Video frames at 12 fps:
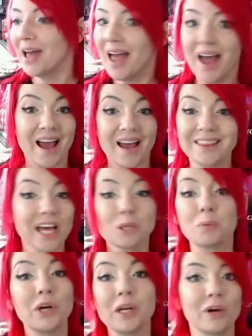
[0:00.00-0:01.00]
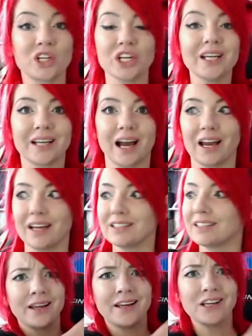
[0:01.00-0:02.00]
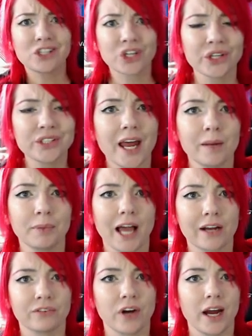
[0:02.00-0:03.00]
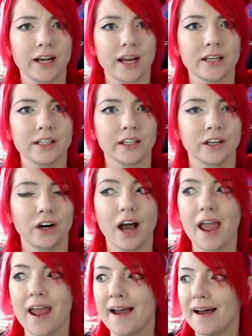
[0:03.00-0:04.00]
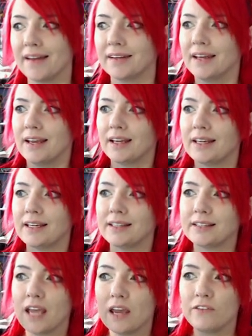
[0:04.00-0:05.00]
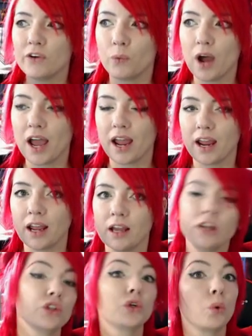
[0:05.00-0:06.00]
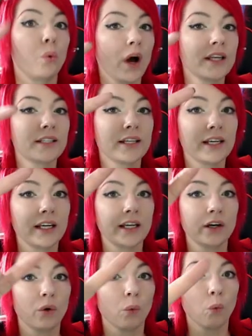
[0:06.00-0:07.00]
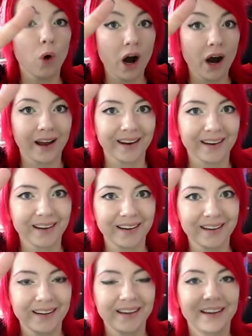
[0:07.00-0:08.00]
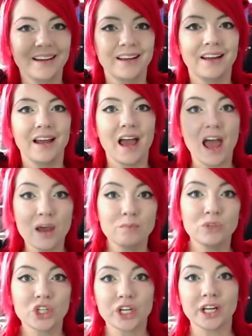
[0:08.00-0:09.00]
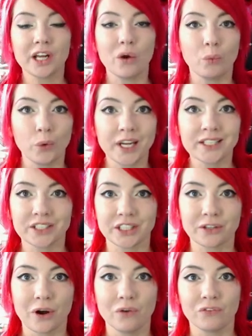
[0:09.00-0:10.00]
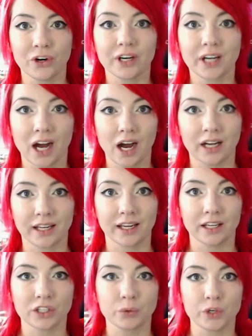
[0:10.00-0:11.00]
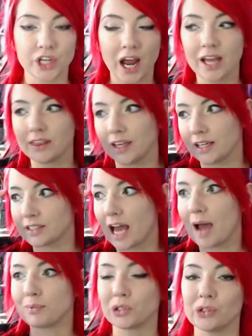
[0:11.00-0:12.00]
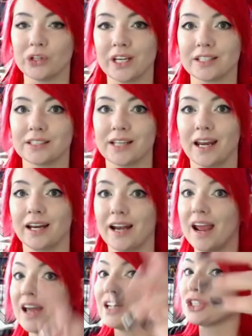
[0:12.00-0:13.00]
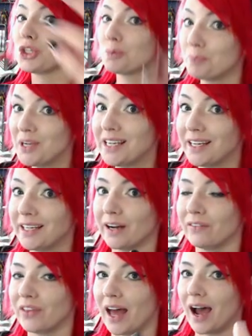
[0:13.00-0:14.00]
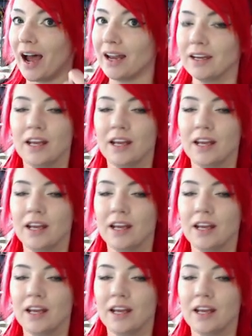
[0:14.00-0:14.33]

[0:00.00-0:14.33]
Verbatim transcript: And that's pretty much it, guys. He just had a Black Friday deal, and he gave away 21 MG Wing Zero Ver Ka kits, which I think is absolutely insane. And speaking of that,